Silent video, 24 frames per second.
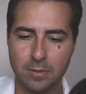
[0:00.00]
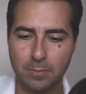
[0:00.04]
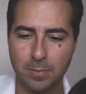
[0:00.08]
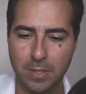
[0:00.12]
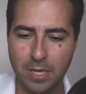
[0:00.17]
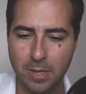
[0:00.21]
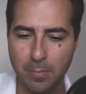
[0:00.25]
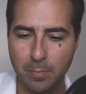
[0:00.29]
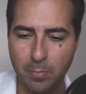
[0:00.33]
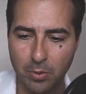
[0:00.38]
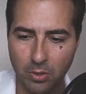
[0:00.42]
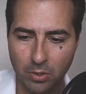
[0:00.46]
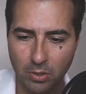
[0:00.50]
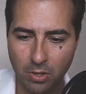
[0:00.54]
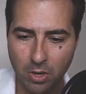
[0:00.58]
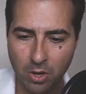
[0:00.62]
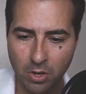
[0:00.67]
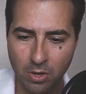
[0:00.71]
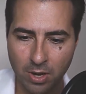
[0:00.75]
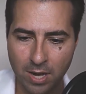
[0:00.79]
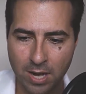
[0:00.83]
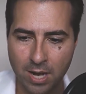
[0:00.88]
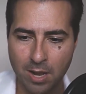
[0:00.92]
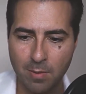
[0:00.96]
who called it?
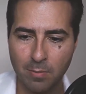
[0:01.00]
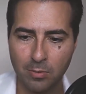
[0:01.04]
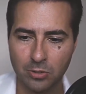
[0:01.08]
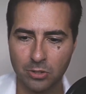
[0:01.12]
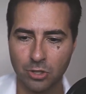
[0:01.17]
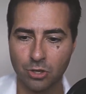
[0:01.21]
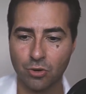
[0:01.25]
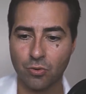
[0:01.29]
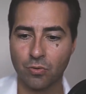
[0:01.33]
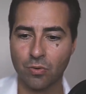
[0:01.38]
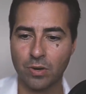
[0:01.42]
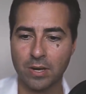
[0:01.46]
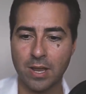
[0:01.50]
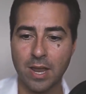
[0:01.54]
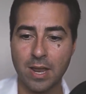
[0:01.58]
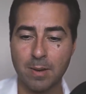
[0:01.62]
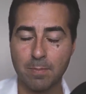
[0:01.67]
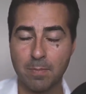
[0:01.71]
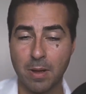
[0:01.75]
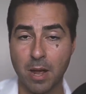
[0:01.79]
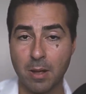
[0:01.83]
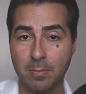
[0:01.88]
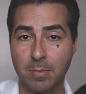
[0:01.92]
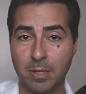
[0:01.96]
I called it. Yeah.
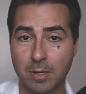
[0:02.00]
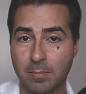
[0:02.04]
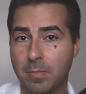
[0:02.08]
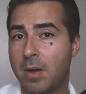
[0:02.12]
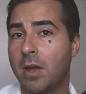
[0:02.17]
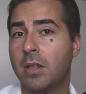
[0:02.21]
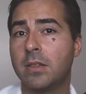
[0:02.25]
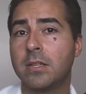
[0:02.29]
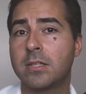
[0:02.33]
Mm-hmm.